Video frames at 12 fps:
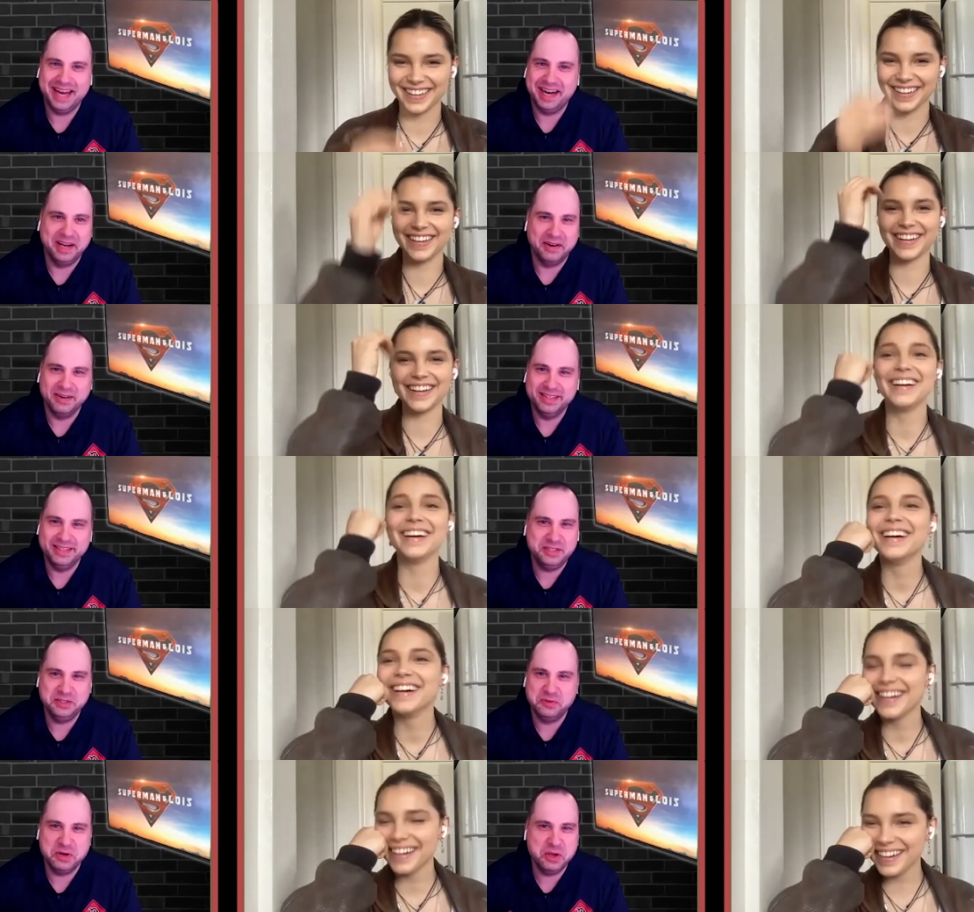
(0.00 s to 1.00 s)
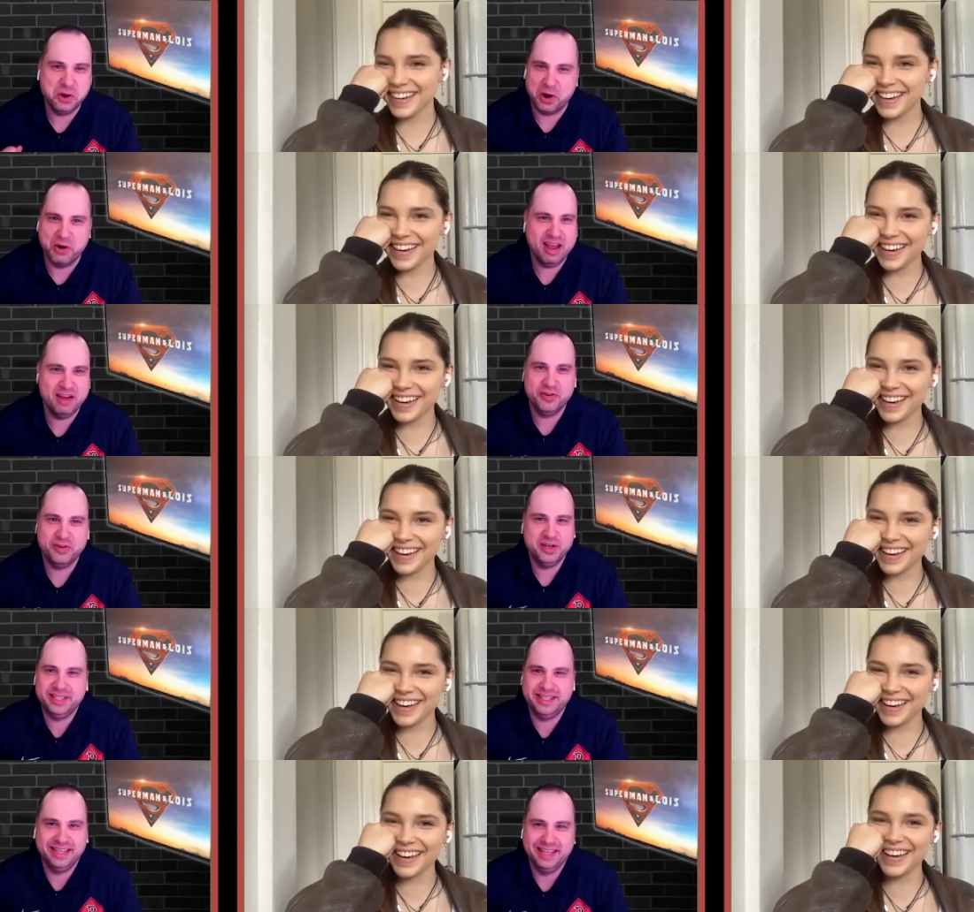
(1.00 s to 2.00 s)
Speaker 1: gotta know. Did you were you hurt at
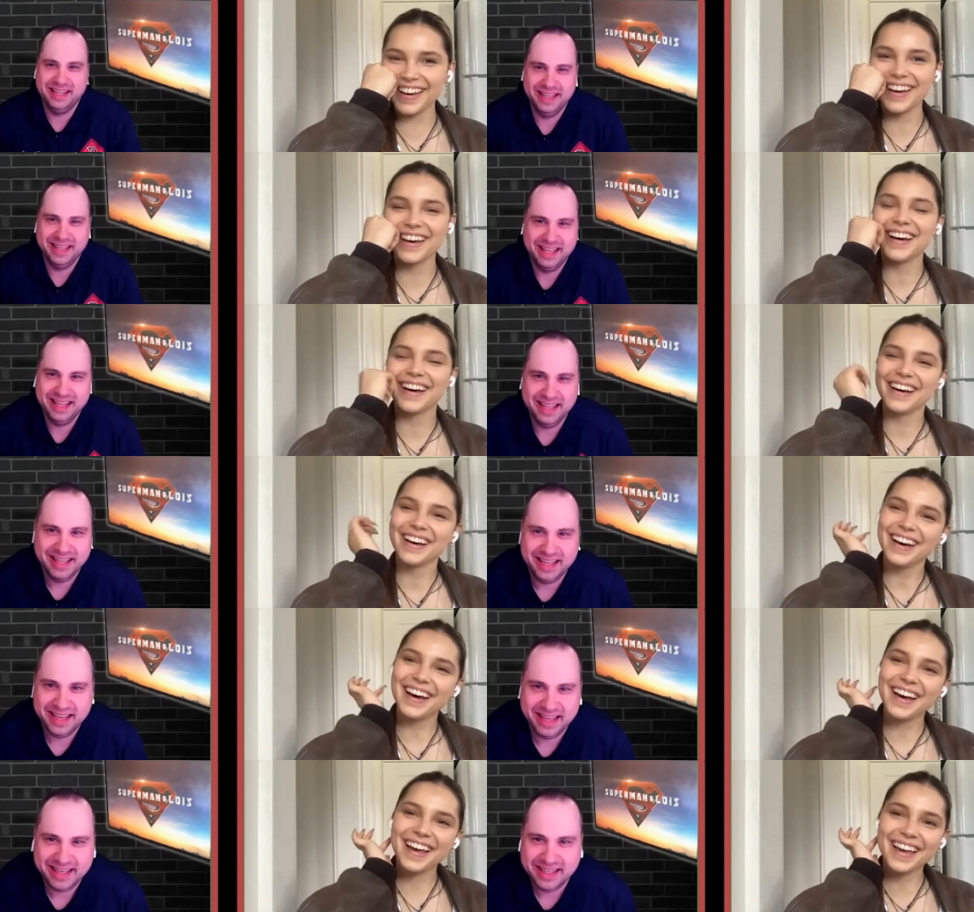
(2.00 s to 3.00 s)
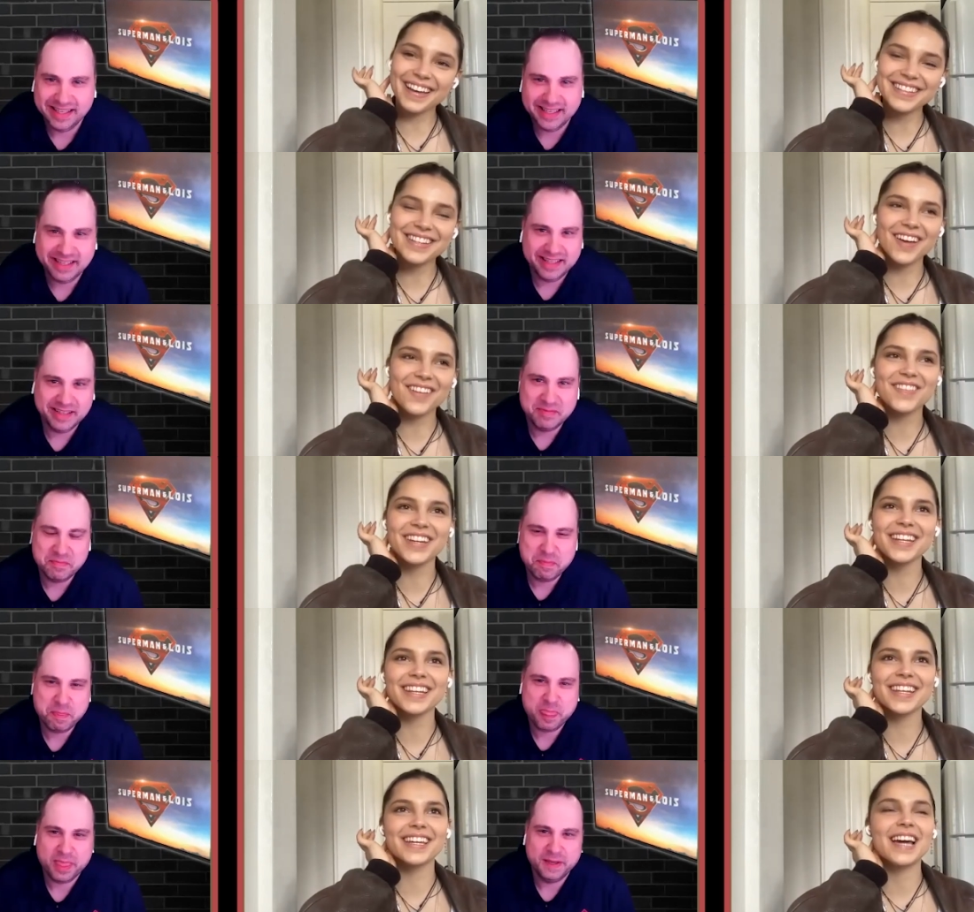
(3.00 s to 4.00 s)
first?
Speaker 2: I
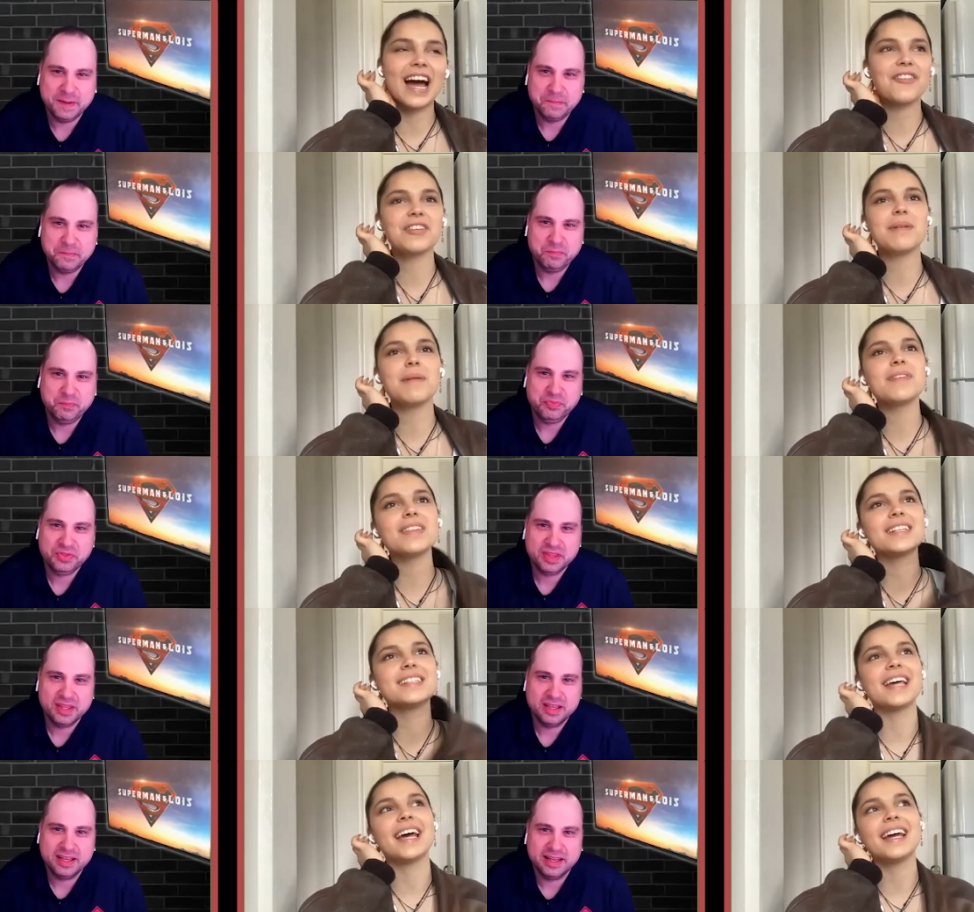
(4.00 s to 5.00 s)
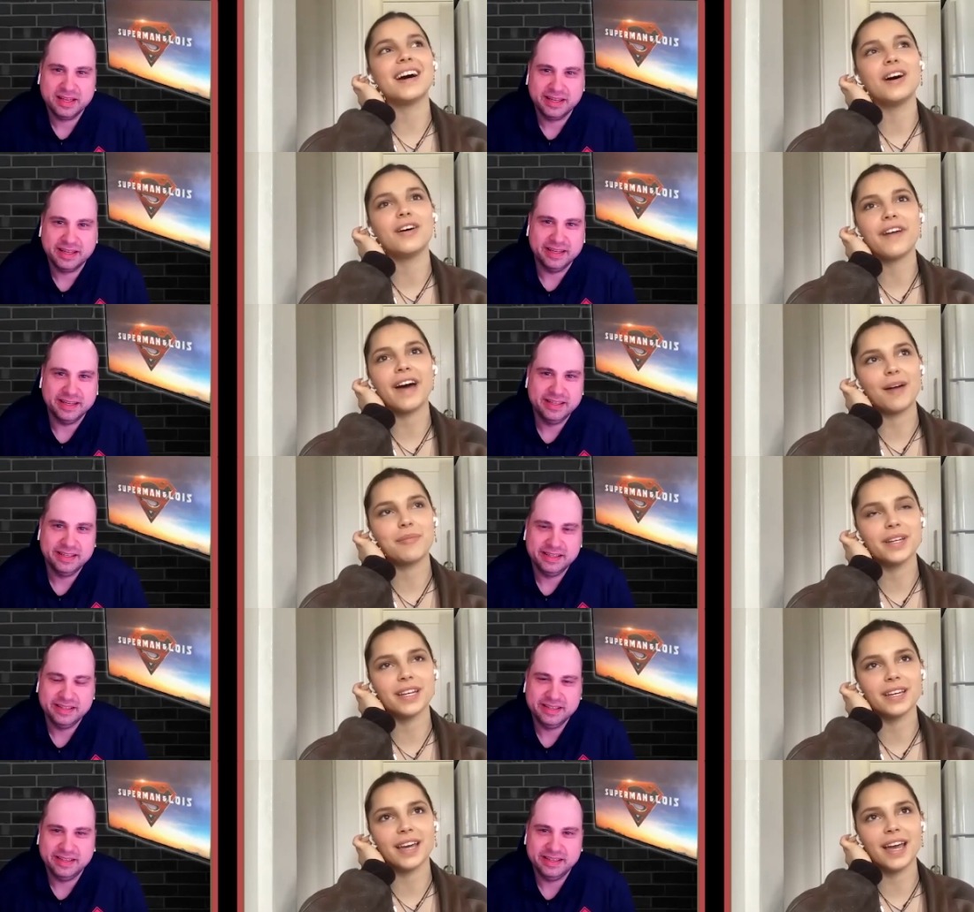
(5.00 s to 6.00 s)
definitely. I remember the day of
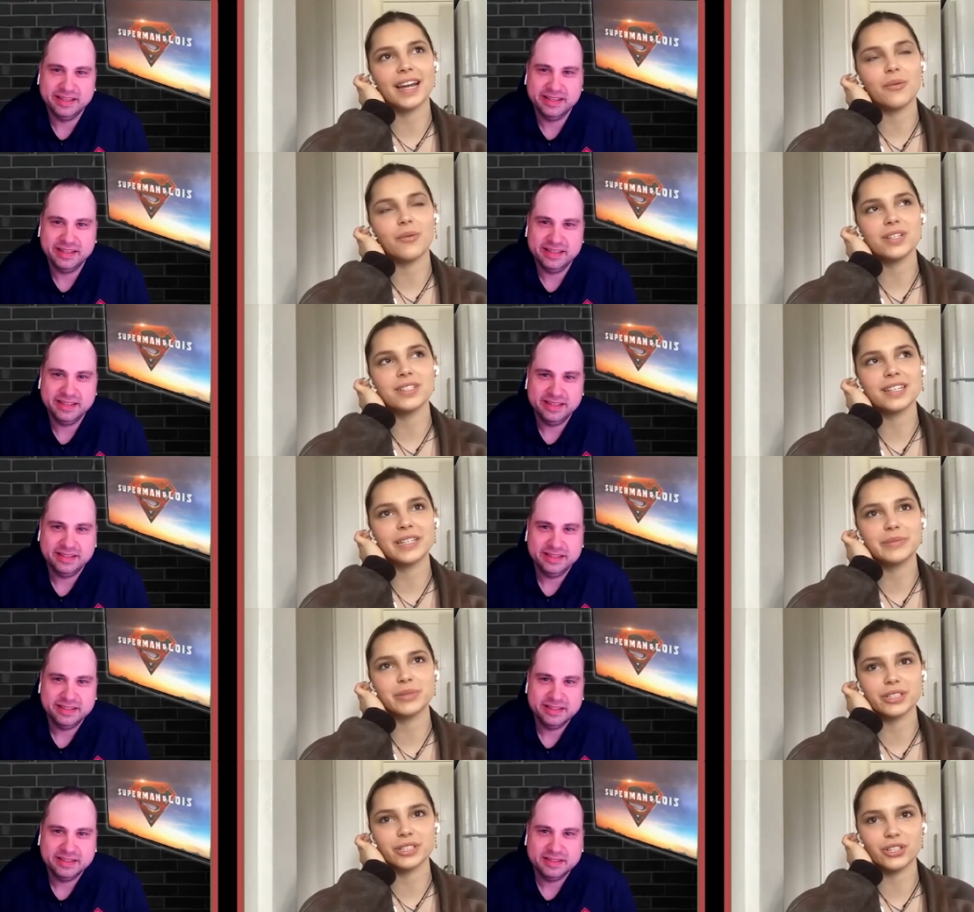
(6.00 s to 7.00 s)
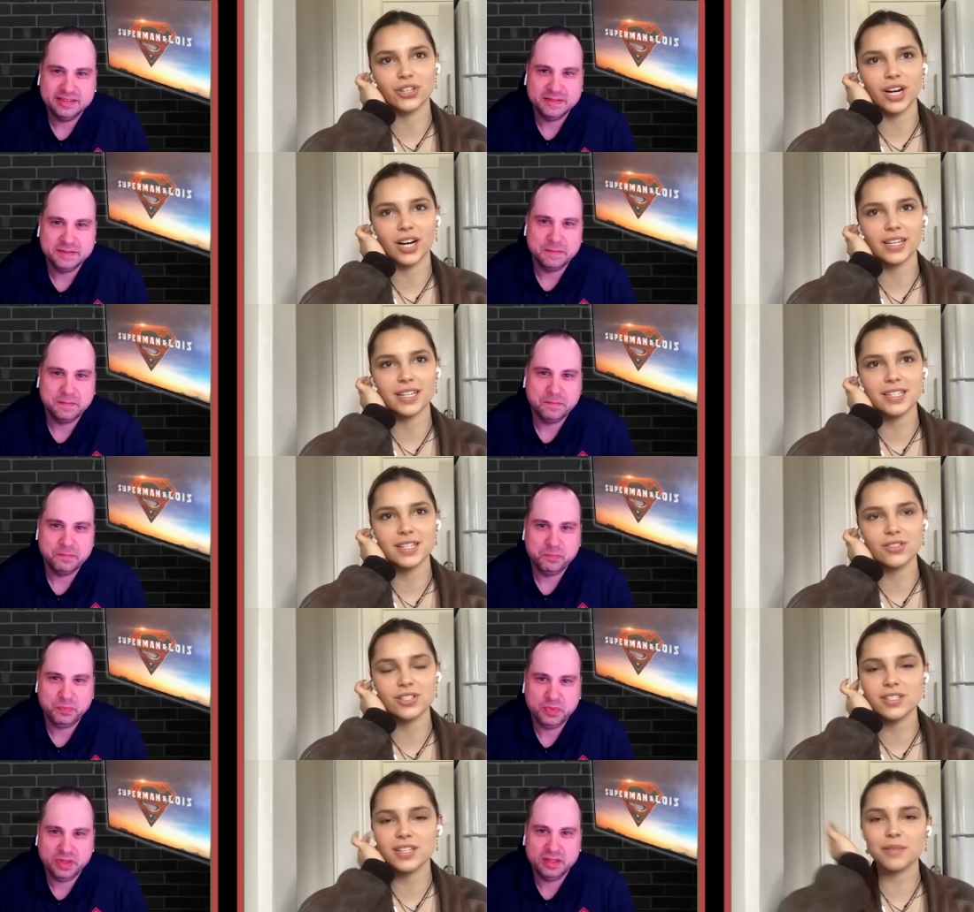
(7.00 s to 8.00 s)
happening, and I wasn't able to cry because
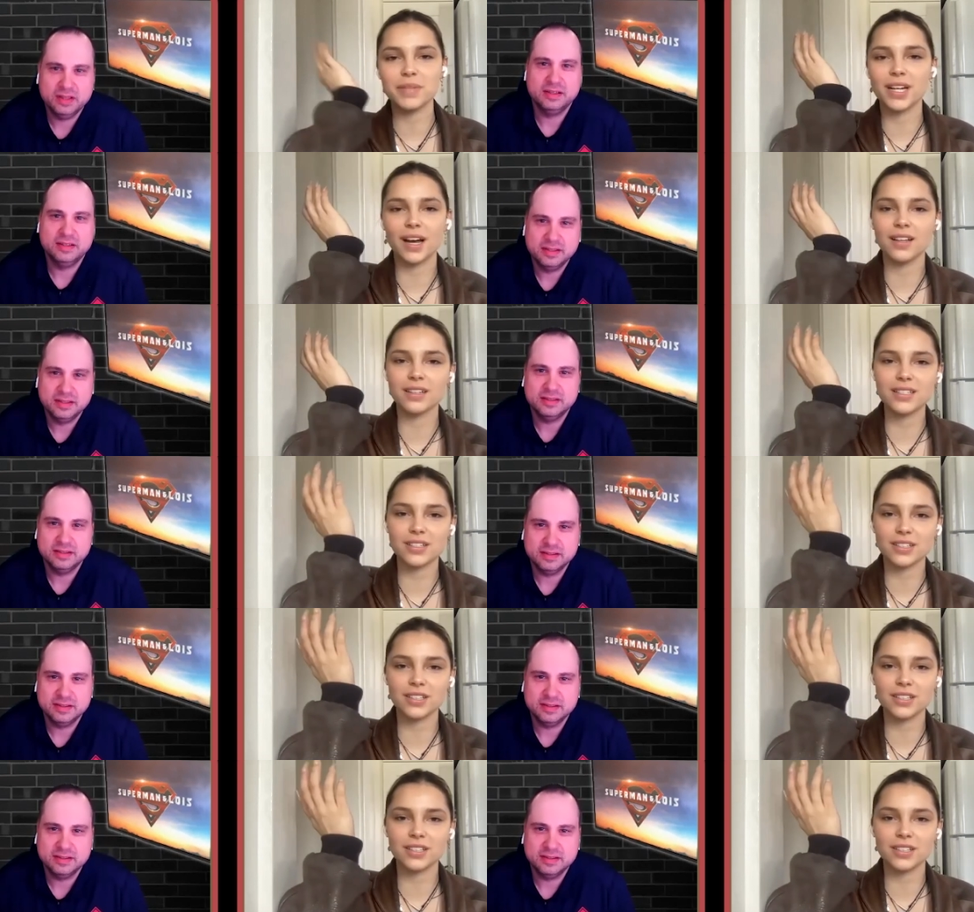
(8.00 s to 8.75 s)
I was just like, me and Alex